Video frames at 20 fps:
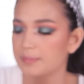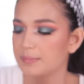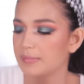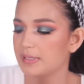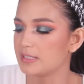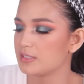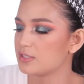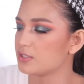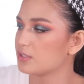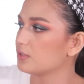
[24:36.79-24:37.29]

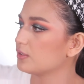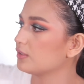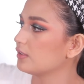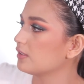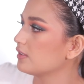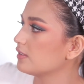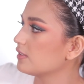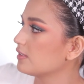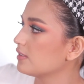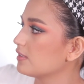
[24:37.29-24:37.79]
Medyo
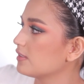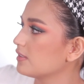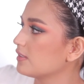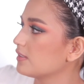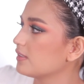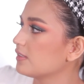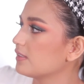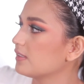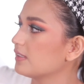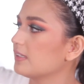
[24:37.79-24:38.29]

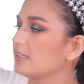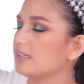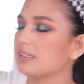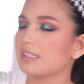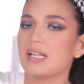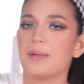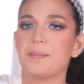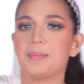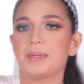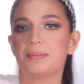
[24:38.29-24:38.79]

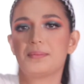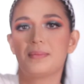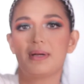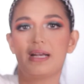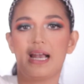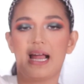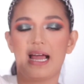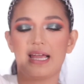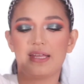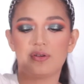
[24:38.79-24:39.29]
dapat
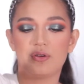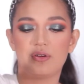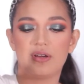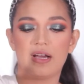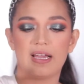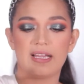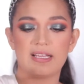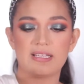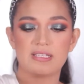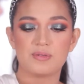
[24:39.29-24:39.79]
malayo
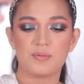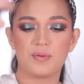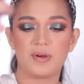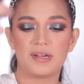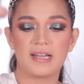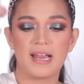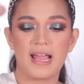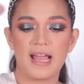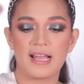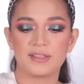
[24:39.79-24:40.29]
guys.
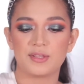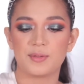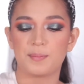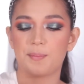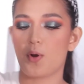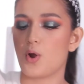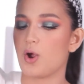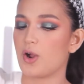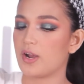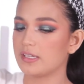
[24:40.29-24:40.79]
One hand
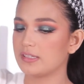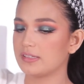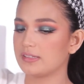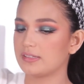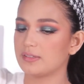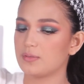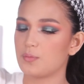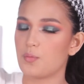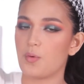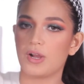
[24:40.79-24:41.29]
apart.
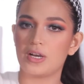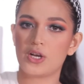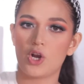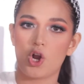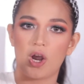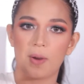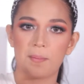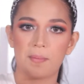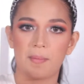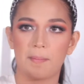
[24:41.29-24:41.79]
One
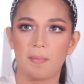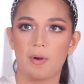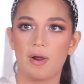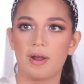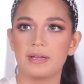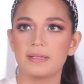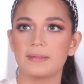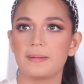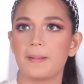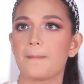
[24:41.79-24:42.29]
arm
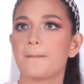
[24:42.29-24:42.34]
apart.